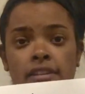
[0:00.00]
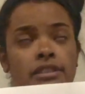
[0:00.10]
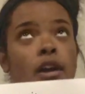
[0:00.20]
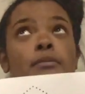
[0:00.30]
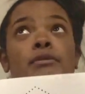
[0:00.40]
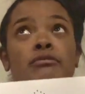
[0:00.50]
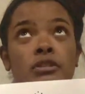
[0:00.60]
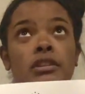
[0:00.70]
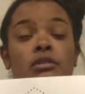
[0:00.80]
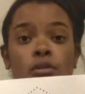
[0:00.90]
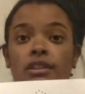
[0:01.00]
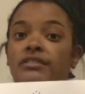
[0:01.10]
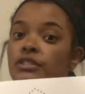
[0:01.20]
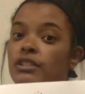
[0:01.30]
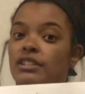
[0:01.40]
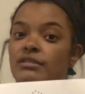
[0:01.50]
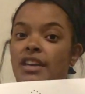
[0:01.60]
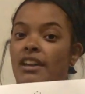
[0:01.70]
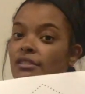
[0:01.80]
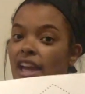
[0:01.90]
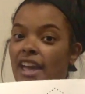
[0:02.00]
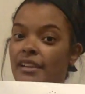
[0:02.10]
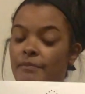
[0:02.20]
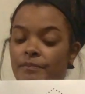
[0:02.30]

That would be really cool if you could do that, okay?